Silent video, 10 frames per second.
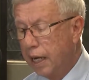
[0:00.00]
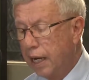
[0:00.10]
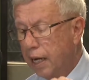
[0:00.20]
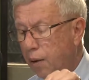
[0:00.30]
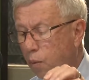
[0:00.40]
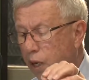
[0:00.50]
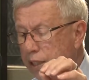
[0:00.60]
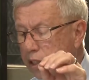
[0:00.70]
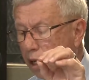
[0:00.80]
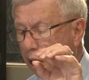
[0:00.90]
Uh,
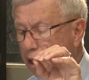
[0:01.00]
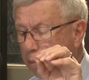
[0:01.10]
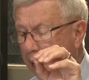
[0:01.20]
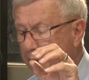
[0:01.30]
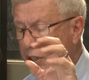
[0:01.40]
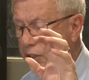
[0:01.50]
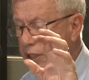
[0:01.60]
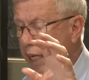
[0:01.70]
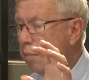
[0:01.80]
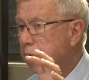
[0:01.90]
one talks about the
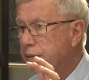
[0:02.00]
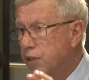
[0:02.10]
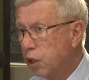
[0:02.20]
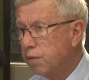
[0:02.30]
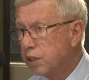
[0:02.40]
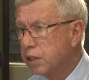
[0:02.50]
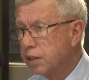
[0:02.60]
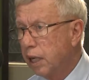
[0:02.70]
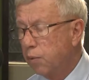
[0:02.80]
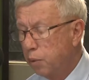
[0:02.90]
statement of services
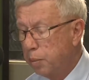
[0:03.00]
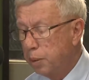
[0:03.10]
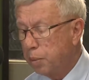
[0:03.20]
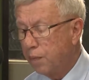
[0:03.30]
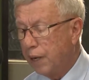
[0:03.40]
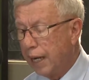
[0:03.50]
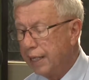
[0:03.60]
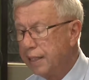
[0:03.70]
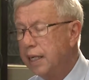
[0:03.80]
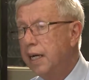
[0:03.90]
that would be
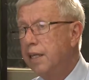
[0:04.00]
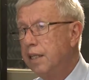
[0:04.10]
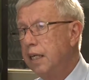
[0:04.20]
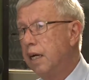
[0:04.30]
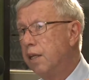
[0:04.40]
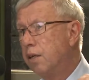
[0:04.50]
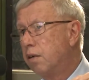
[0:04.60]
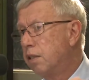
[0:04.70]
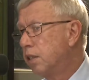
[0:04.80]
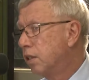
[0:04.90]
provided. The other
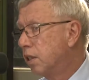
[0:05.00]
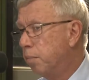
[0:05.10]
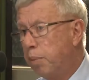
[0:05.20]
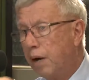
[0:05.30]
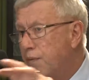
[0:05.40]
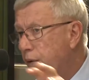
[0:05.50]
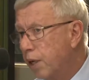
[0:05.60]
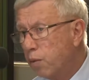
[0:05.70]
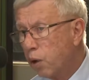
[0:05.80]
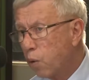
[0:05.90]
is the
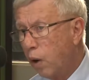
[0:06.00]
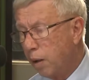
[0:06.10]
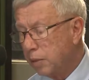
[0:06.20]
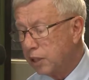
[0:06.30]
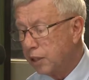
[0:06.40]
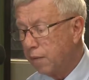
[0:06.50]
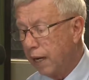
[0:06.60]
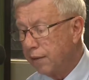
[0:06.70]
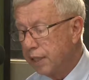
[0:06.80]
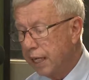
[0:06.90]
buffering requirements
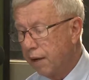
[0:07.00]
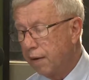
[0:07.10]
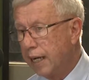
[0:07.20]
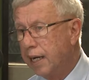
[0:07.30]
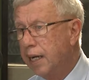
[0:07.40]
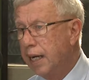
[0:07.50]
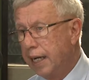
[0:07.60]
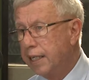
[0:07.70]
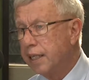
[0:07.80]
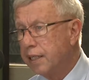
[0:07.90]
around the area,
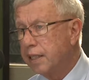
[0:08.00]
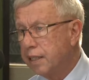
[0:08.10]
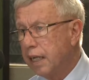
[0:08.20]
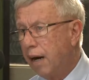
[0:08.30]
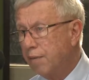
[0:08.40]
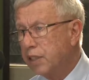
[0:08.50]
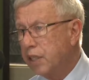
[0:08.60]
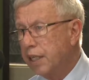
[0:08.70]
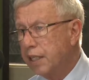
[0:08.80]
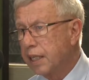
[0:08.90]
and then
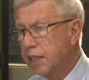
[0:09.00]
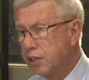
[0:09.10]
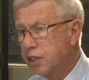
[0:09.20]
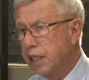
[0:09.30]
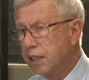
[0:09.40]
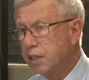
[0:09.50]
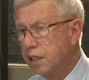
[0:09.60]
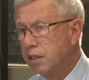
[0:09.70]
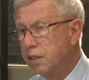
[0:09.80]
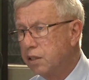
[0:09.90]
obviously the consent
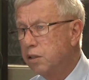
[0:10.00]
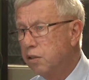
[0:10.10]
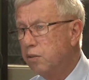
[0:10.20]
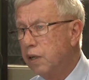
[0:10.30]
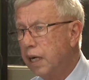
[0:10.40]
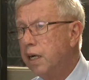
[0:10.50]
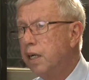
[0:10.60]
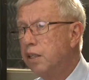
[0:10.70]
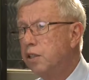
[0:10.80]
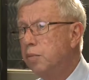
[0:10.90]
to to uh,
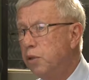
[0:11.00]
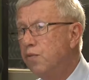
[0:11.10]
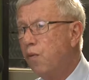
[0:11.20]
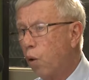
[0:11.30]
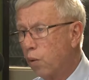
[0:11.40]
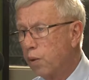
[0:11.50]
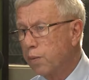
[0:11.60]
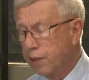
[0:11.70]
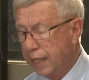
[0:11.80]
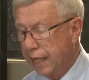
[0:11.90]
to move forward
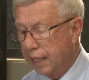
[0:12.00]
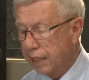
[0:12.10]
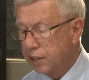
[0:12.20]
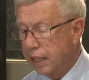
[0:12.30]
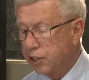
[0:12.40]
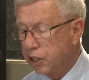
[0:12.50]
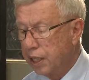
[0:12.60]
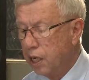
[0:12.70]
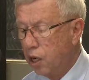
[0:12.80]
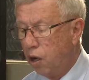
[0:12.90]
with the annexation.
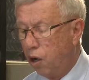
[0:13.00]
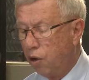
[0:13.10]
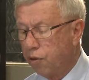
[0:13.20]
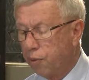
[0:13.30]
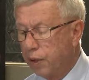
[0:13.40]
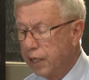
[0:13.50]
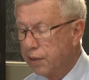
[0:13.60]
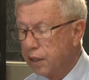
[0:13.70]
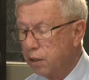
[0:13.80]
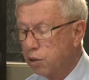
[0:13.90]
All three
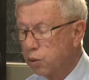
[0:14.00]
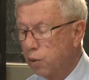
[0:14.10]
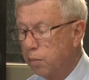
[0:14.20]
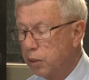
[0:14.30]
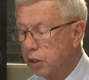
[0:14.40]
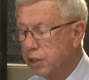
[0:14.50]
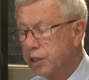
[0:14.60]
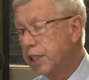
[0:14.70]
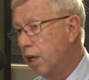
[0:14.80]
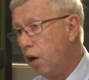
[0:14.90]
of those were
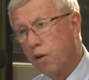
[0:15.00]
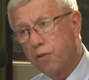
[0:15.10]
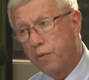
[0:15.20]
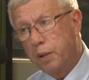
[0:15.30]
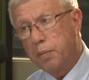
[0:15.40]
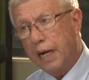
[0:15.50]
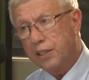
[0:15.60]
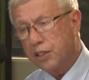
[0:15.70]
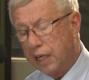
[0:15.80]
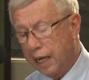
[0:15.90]
emergency. All three
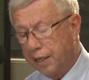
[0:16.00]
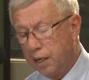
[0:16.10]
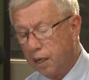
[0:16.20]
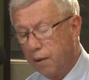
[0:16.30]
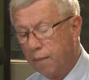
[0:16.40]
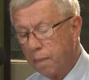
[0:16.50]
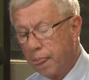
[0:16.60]
passed 9-0.